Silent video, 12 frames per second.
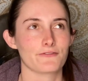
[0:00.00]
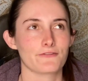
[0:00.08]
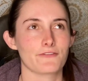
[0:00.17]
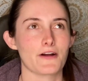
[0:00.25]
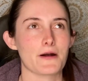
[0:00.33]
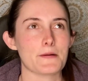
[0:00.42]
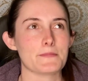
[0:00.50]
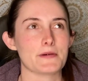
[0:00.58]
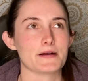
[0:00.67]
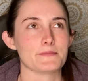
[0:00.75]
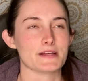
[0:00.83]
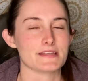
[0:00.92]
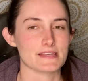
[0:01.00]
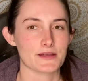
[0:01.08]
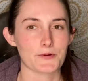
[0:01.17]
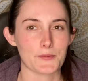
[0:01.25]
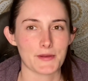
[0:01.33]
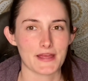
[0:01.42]
from my
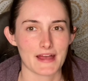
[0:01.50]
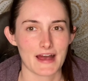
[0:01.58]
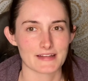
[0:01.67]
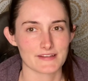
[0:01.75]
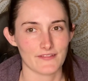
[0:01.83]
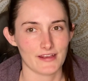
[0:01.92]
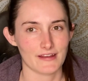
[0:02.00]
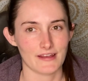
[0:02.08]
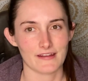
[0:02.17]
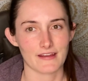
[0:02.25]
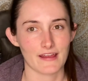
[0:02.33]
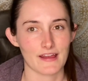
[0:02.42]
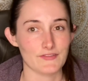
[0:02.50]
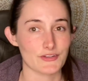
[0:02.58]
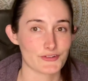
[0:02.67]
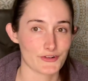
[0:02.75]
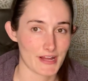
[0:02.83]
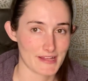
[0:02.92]
sacral being activated in the
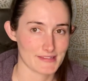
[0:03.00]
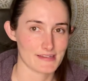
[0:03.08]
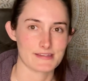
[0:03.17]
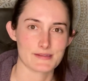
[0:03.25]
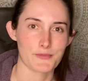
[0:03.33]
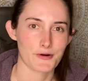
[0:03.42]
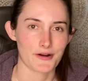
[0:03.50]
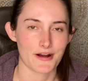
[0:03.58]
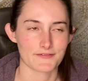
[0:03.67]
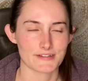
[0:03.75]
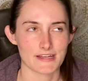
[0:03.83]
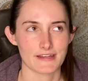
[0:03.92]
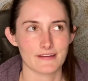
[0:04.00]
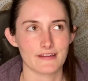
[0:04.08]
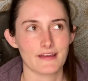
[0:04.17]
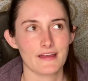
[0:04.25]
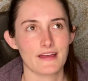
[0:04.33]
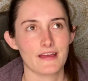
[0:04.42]
transits more often
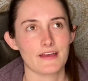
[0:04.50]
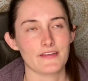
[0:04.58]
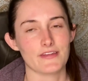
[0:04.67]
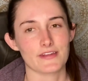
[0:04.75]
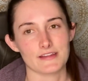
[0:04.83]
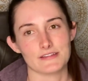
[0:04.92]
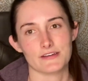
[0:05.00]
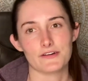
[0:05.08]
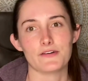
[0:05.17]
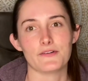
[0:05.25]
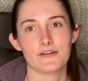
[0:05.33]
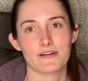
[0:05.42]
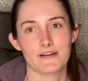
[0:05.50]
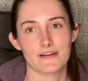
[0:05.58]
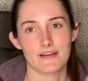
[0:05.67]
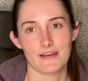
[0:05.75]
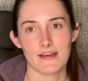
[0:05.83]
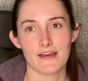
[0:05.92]
than I do
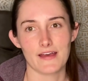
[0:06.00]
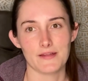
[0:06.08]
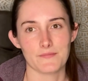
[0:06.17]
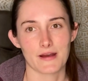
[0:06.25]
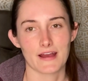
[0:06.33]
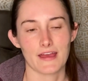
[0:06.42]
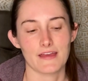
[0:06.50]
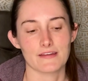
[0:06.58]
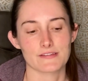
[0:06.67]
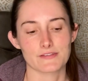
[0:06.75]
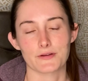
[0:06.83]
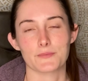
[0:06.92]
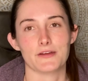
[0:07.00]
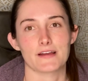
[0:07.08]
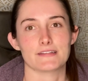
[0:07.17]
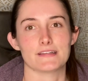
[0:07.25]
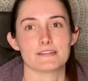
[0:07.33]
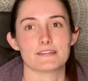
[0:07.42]
in my solar
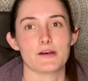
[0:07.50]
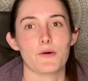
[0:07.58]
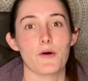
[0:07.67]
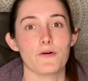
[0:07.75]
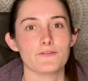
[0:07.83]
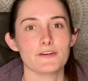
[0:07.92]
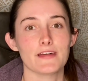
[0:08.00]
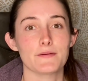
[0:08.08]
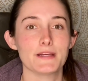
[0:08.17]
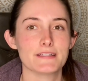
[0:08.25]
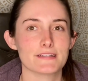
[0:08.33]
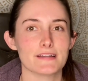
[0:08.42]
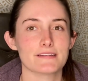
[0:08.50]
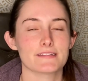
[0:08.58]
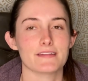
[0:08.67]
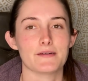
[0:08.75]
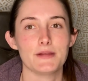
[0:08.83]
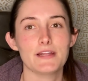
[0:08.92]
plexus. So hopefully that makes sense.
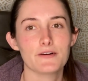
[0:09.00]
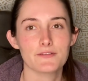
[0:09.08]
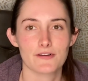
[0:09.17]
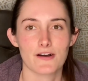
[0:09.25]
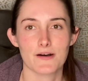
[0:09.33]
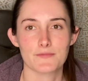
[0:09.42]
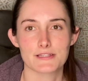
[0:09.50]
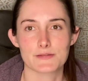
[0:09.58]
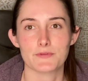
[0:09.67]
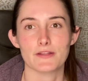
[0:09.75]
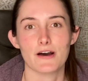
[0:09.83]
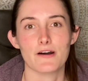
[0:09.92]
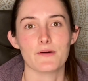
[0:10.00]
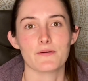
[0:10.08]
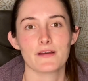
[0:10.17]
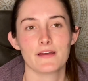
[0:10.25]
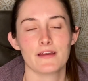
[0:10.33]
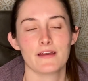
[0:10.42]
Let me know in the comments below
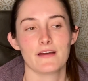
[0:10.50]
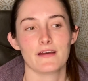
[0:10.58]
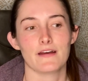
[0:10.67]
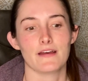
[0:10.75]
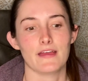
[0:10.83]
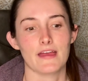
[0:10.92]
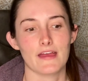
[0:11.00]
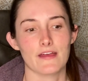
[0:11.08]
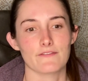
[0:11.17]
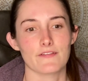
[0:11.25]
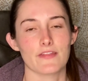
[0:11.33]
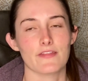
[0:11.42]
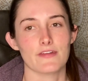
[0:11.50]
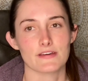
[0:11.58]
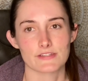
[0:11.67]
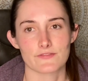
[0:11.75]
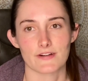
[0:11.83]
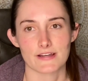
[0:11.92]
if
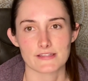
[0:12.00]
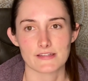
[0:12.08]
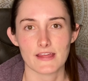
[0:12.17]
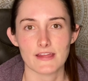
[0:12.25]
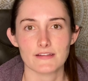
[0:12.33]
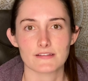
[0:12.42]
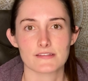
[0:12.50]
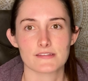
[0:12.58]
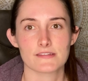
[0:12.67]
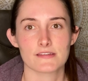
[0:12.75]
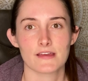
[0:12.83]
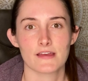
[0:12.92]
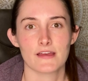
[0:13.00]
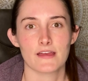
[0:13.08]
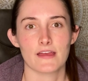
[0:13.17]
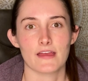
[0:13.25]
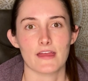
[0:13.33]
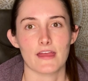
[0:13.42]
this resonates.
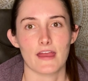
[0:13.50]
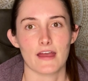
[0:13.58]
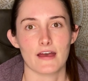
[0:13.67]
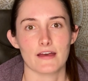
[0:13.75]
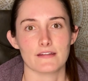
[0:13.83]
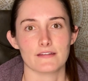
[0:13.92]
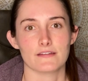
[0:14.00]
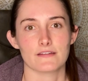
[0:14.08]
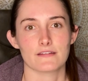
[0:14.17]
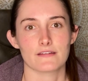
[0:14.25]
And